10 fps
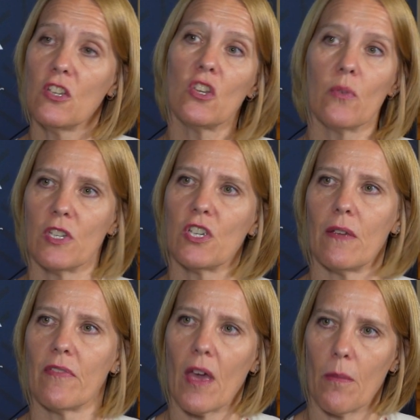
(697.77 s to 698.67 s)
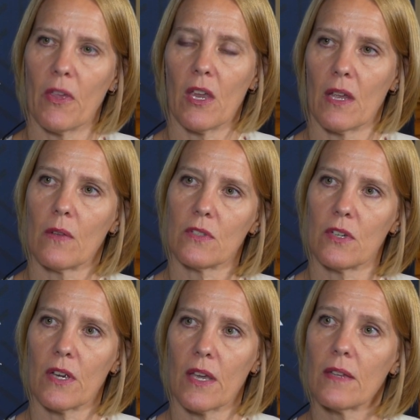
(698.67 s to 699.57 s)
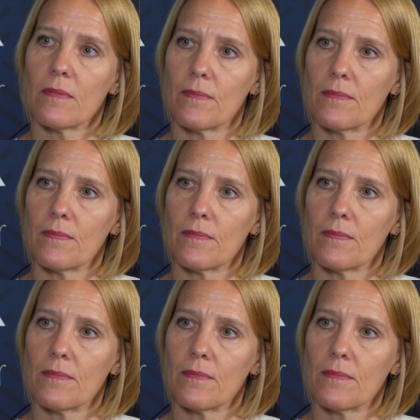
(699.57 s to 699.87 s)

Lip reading: to achieve that million ounce target.